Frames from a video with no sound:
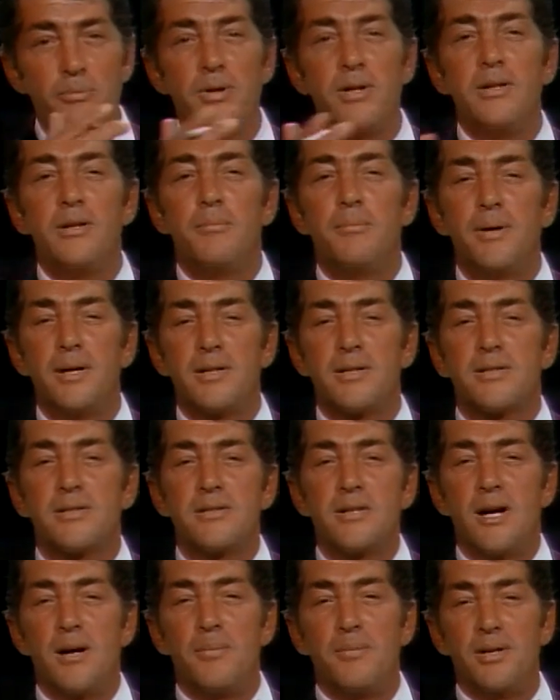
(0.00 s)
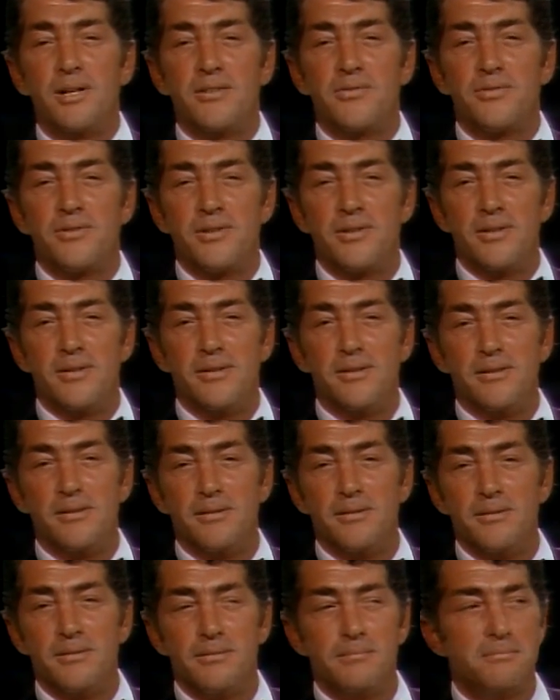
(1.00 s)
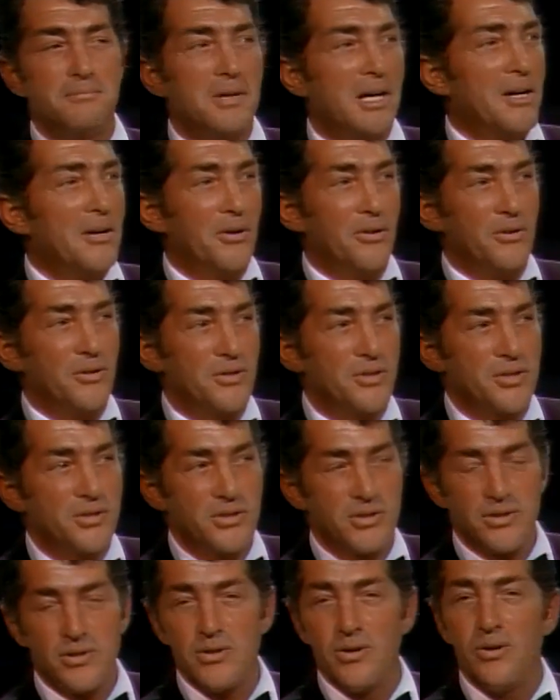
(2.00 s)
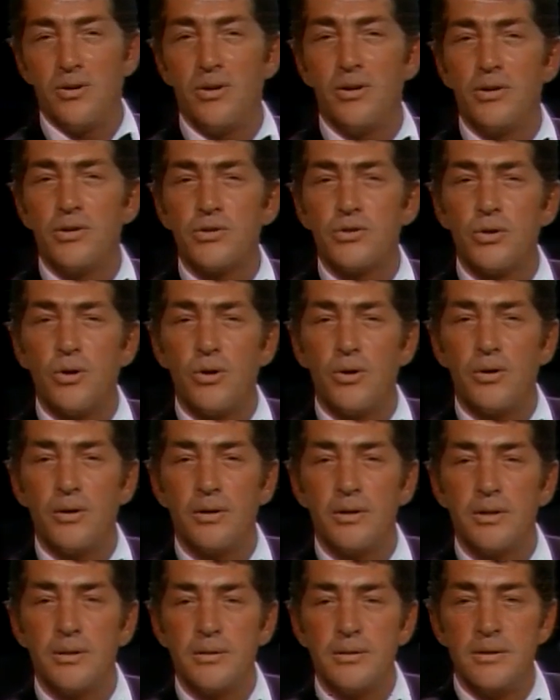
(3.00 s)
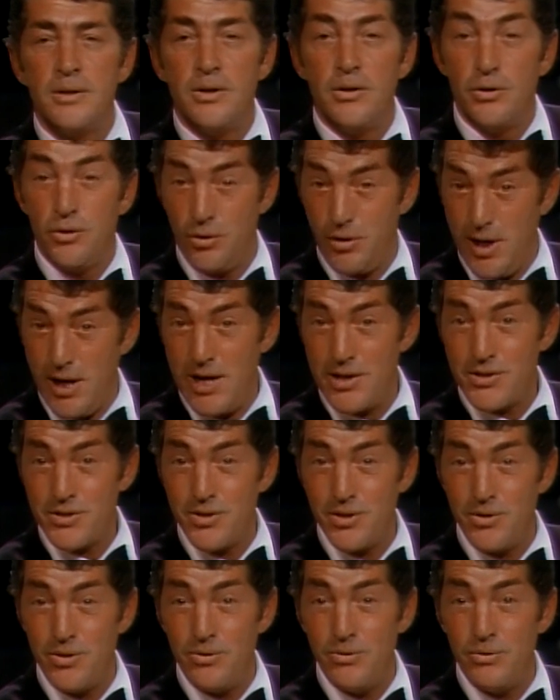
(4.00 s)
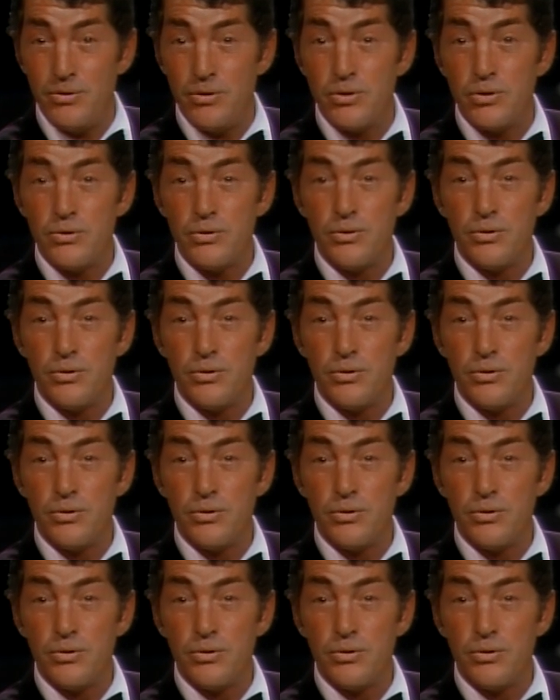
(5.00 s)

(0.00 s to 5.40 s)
read the best nominees for the score. You guys too?